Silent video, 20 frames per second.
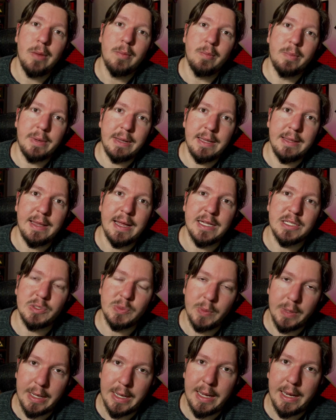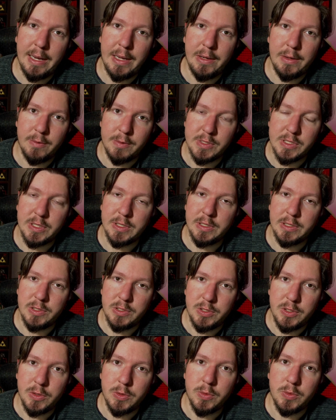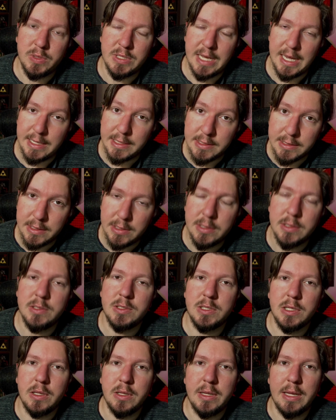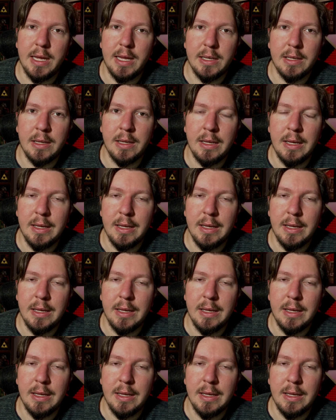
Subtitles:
But that's why it was good to test so that